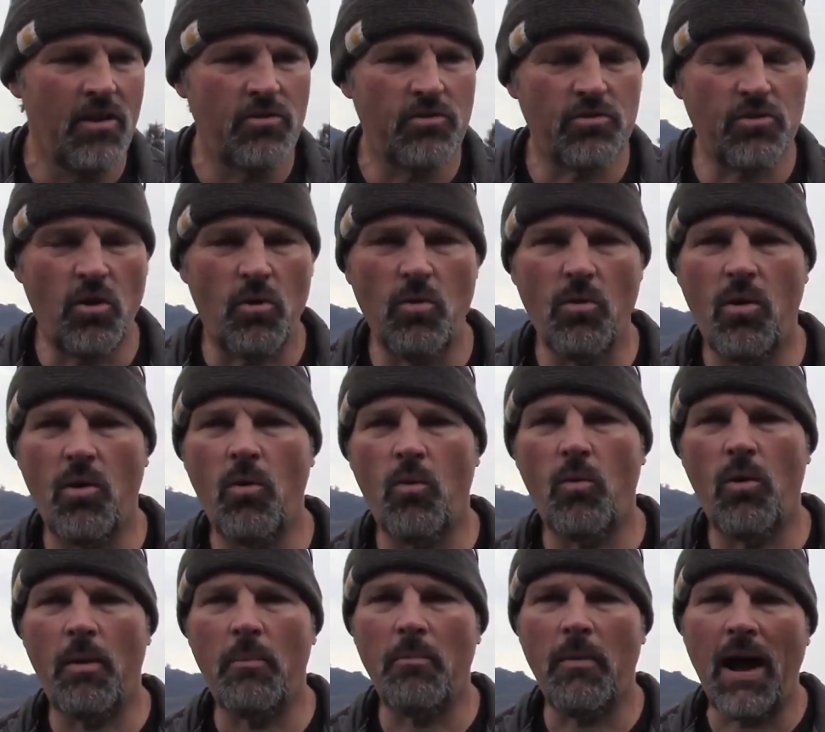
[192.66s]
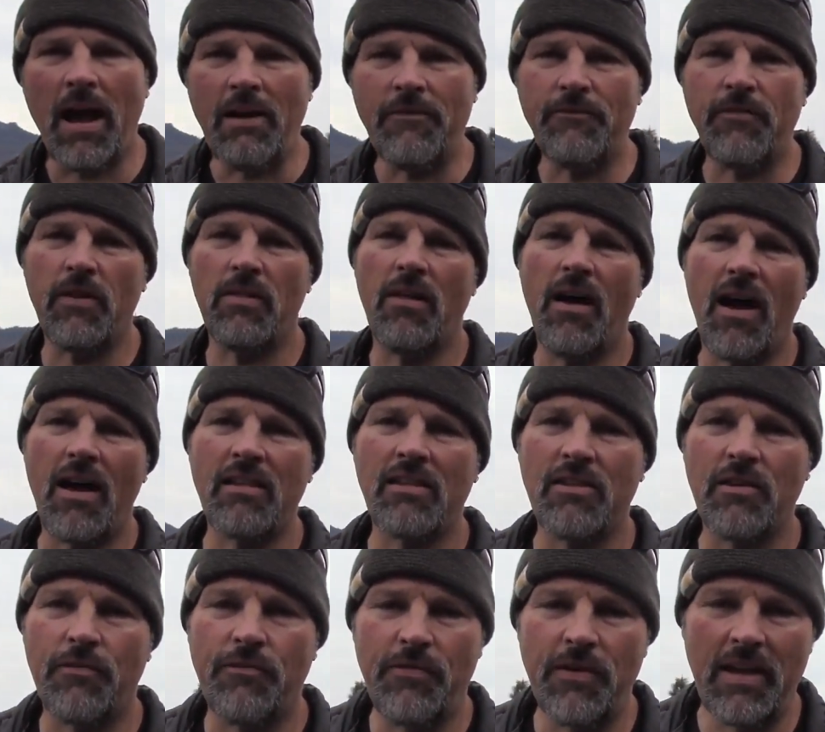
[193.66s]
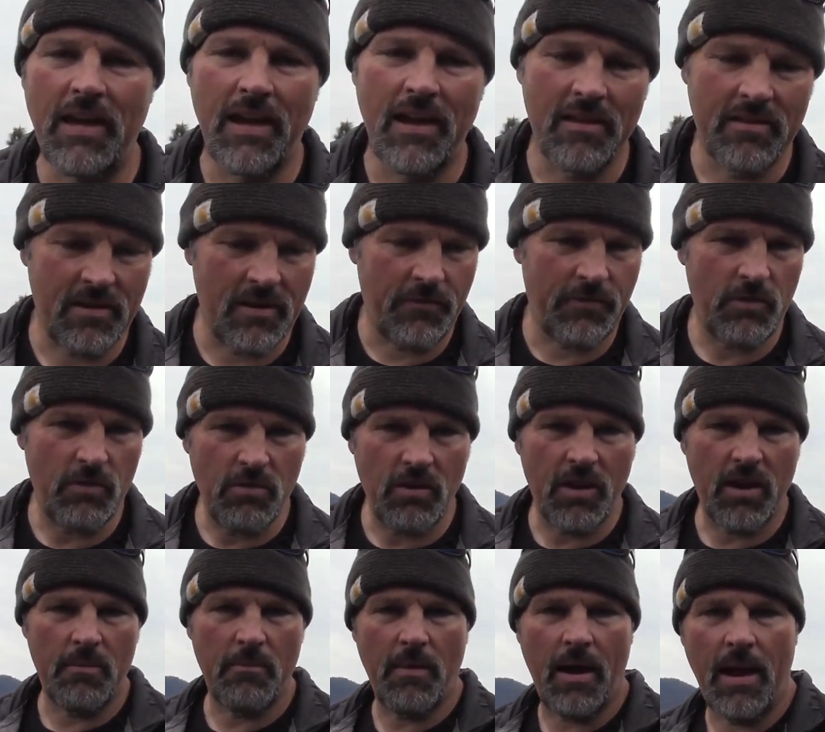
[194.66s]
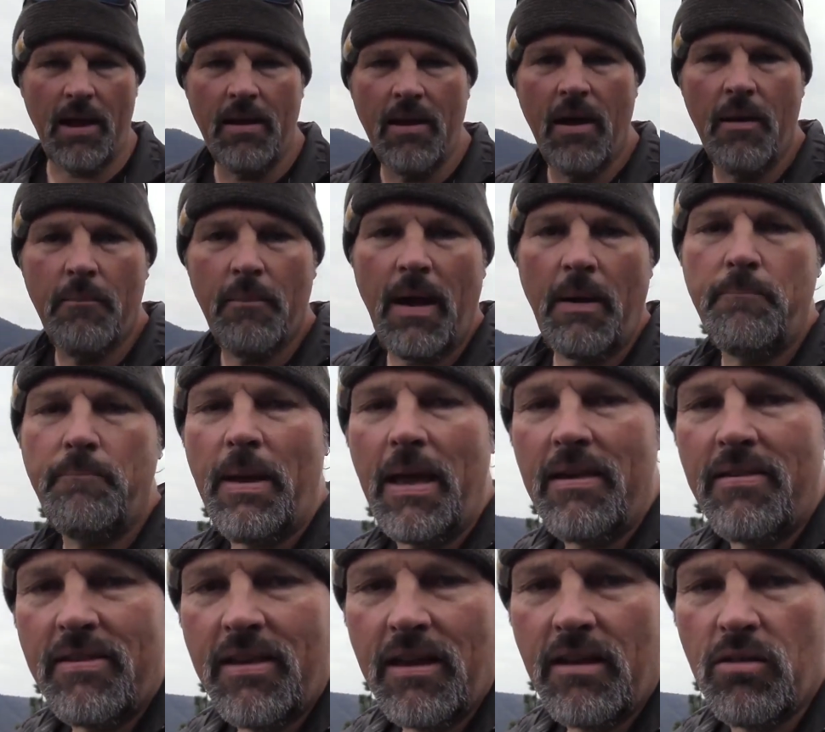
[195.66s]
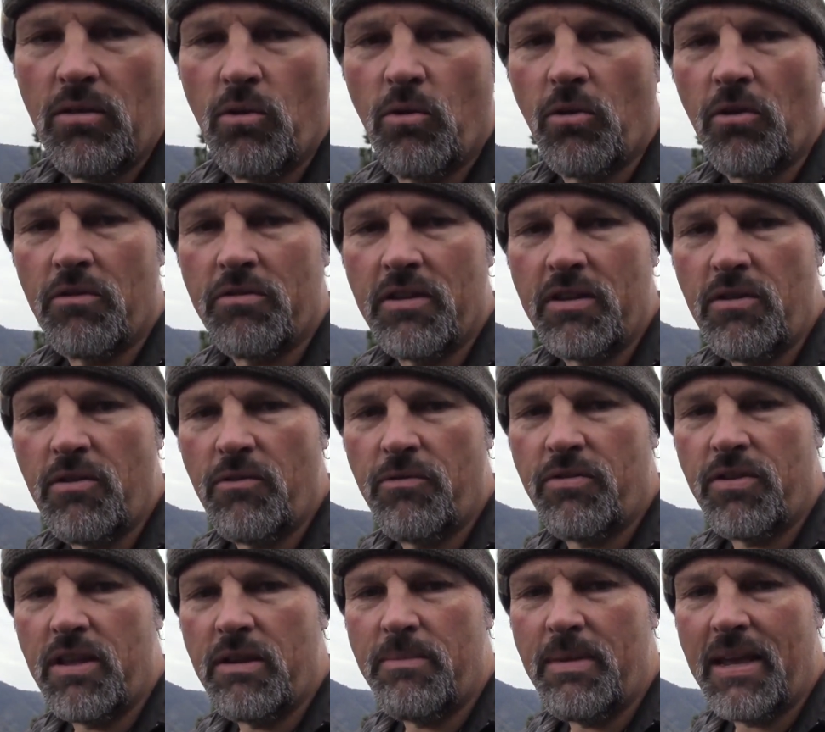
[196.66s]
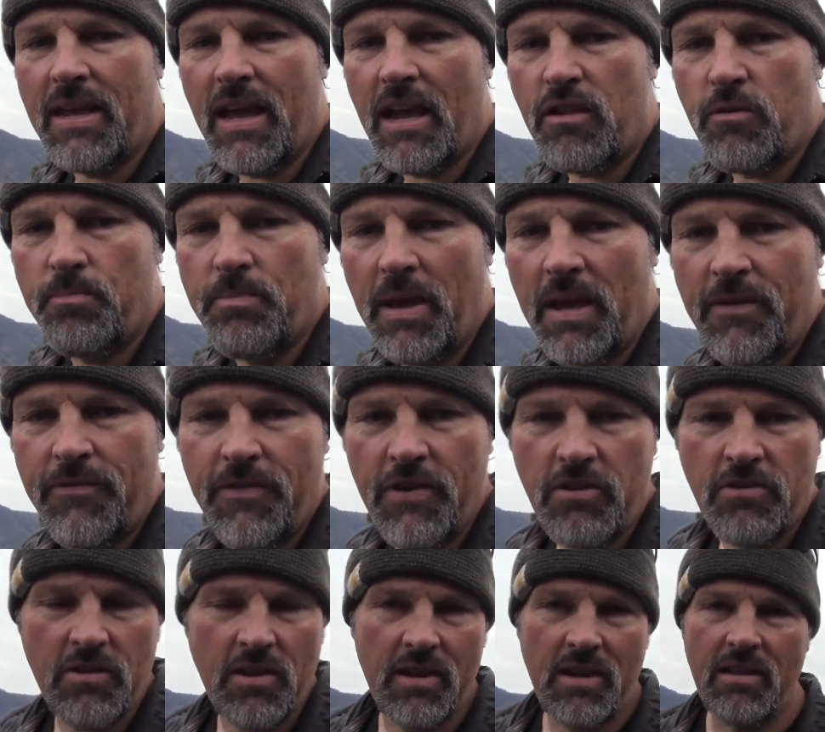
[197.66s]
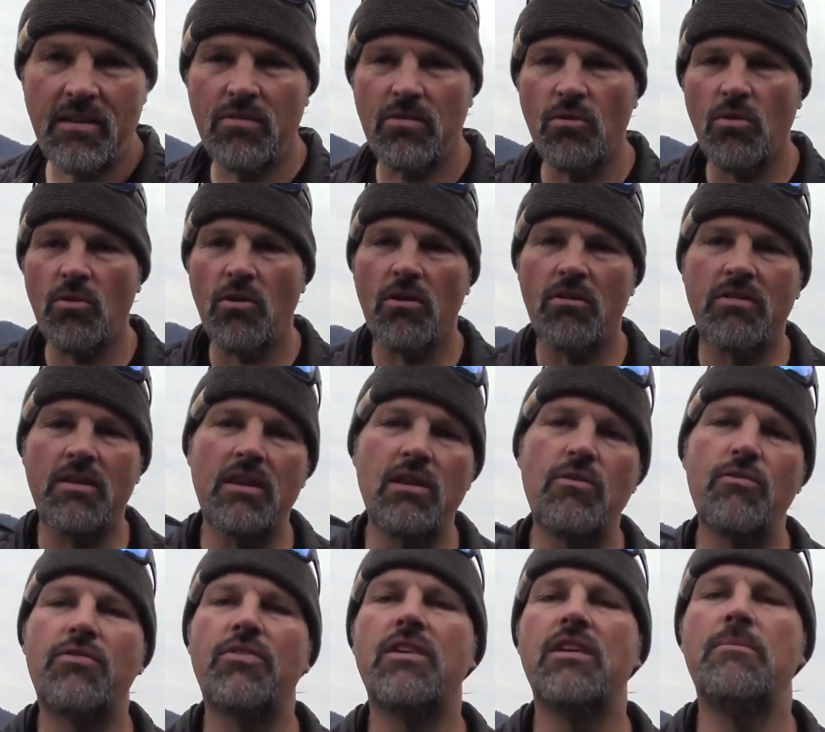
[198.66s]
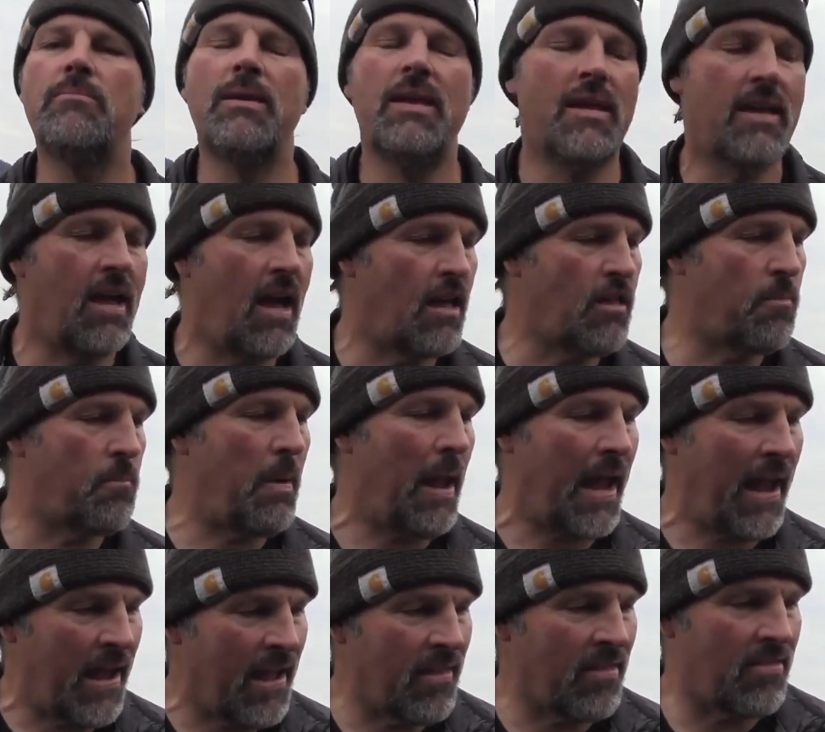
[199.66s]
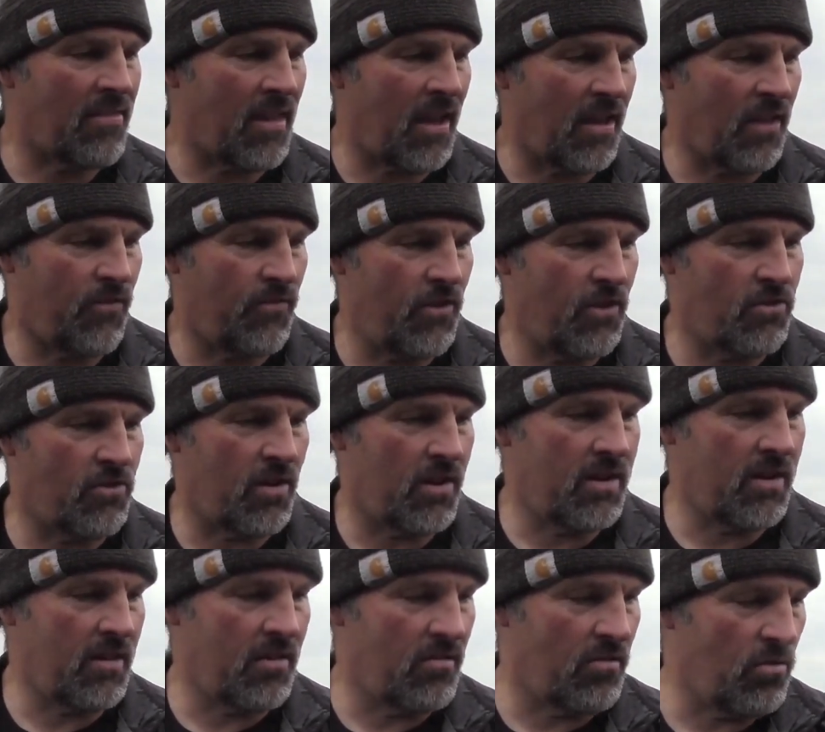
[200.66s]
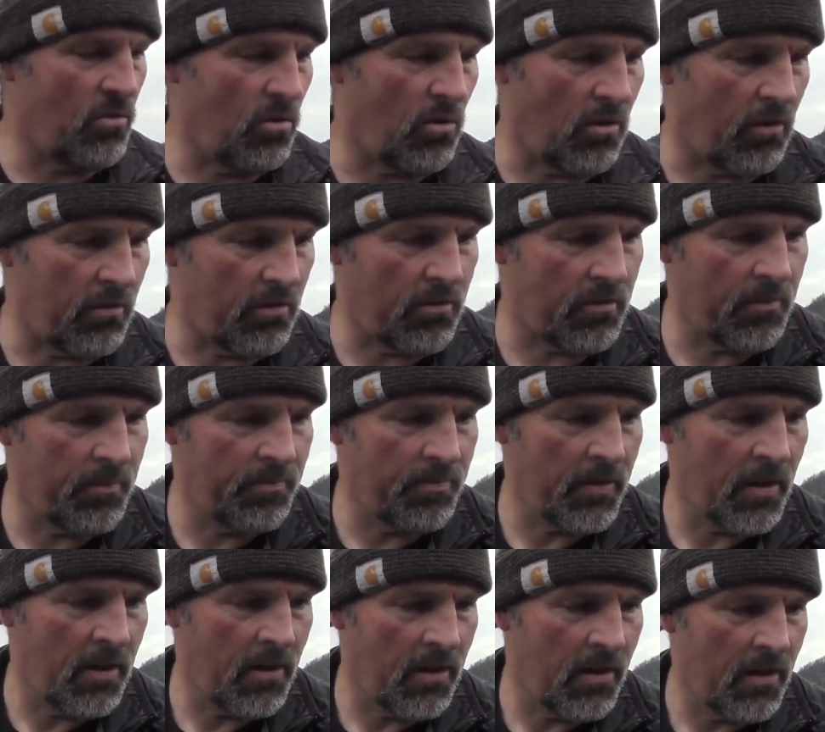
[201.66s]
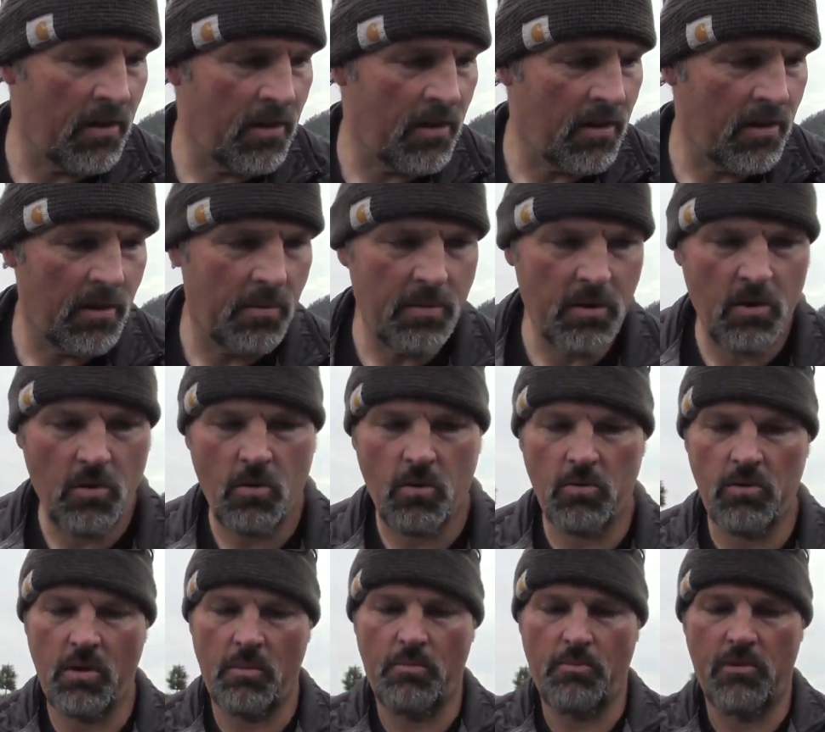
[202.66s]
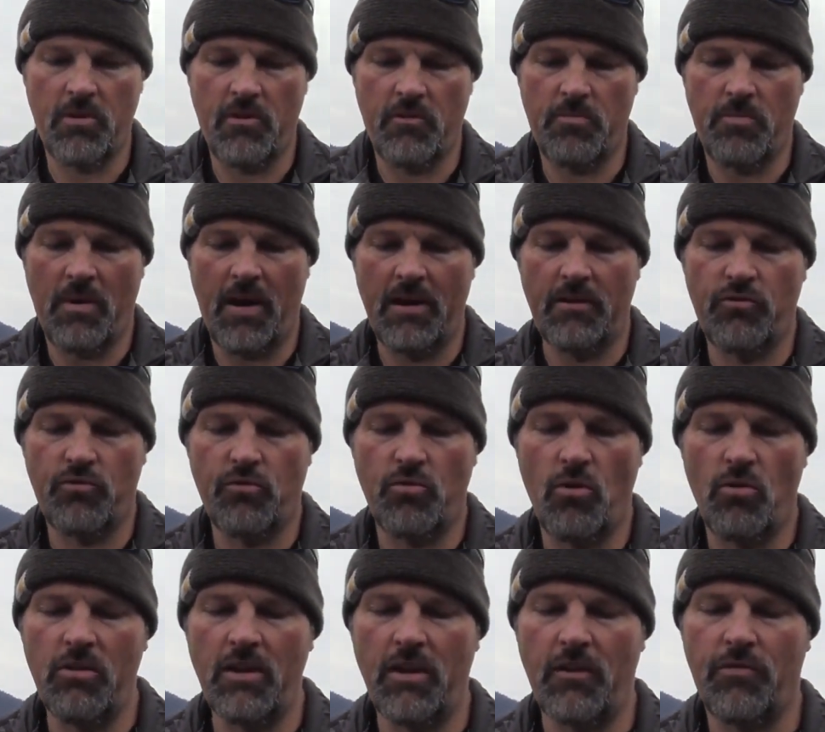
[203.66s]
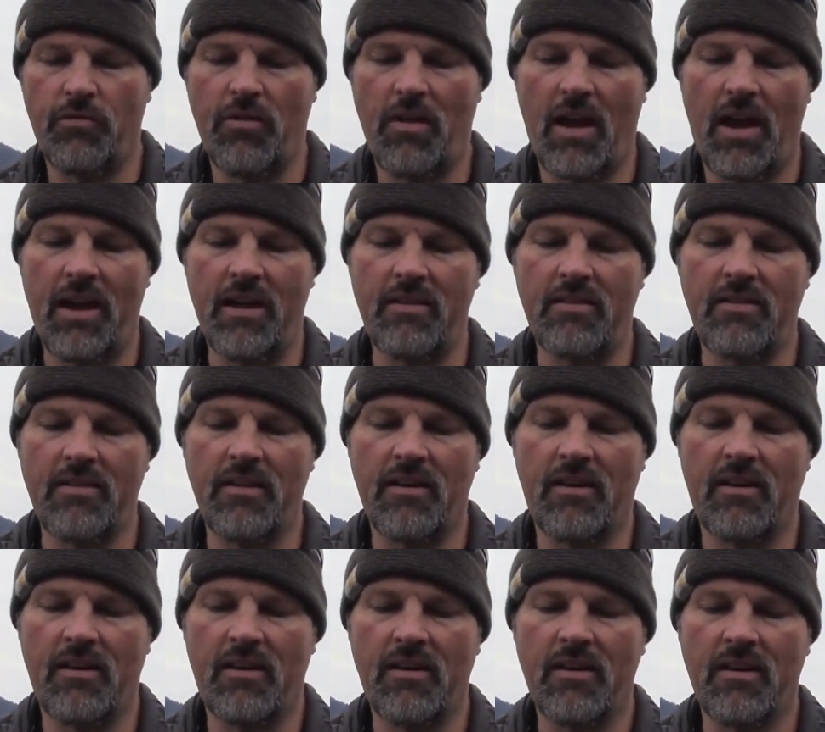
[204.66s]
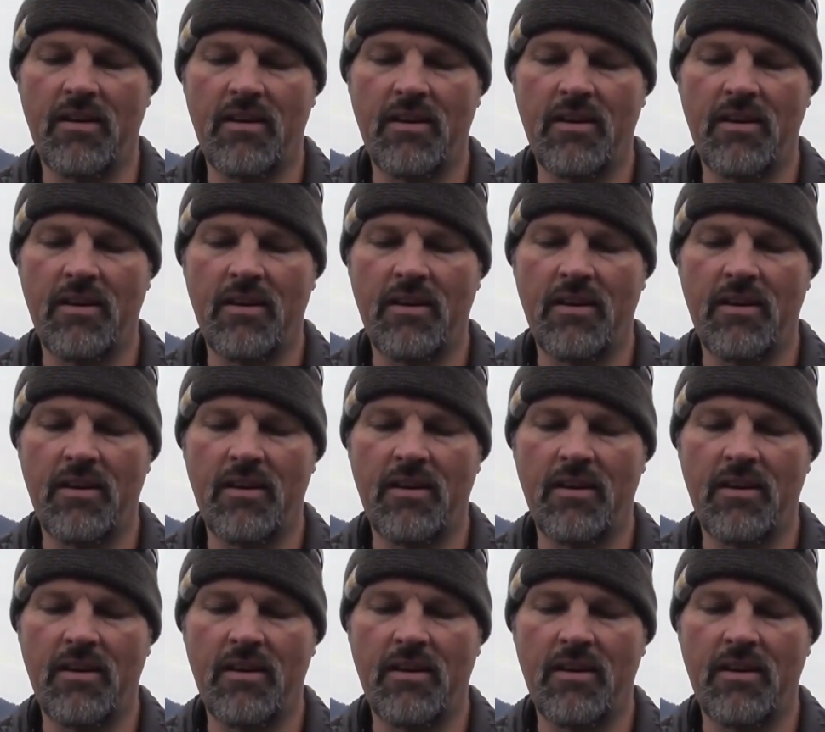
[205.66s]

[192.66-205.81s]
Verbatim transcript: So what my philosophy is, and if you look at my, my basic lures, and you've seen me catch big fish on these lures, and you've seen me catch pan-sized fish on these lures. Hold up one of my trolling flies here.